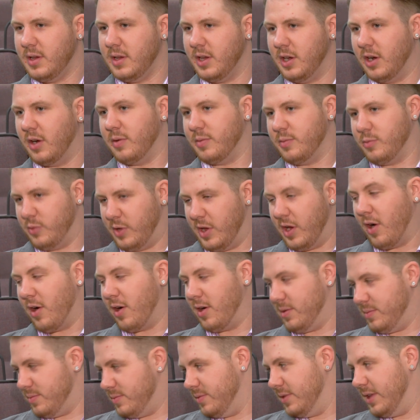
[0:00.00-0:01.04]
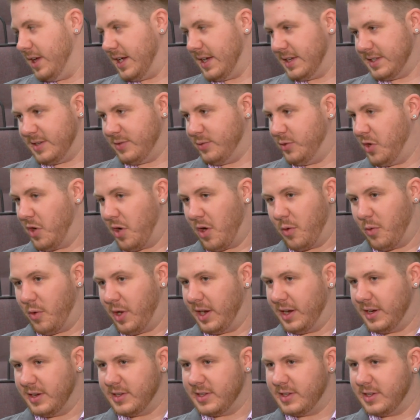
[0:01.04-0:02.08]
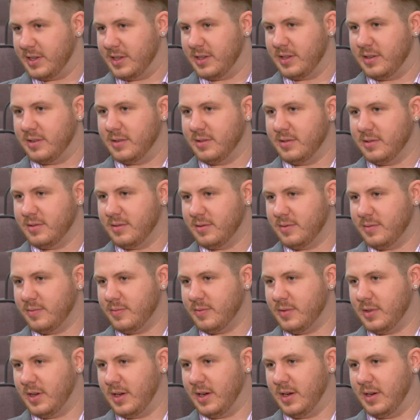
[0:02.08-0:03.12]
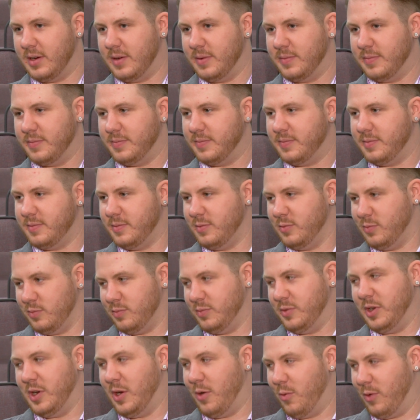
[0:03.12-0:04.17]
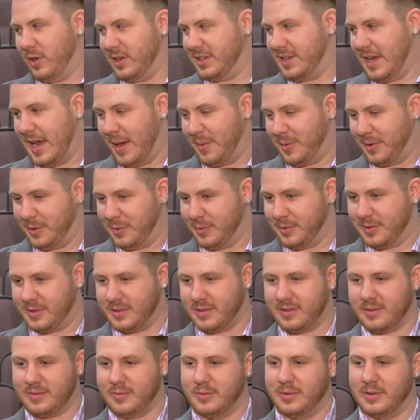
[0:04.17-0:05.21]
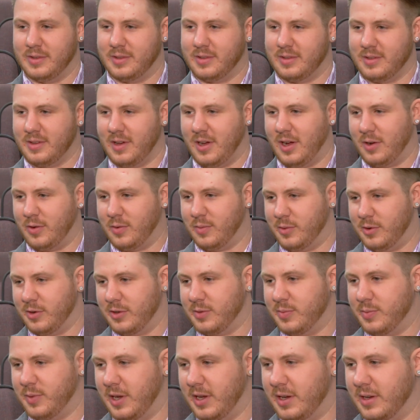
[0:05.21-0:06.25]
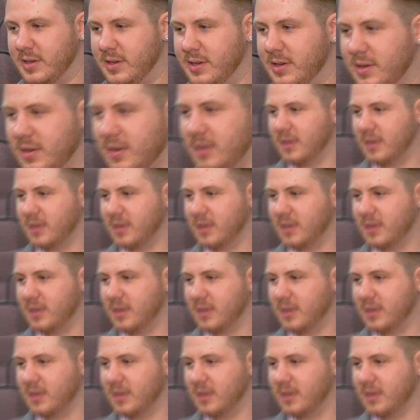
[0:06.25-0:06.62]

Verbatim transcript: you know, we are like I said, we are waiting to see, um, you know, what's happening with with Aquabooks, but.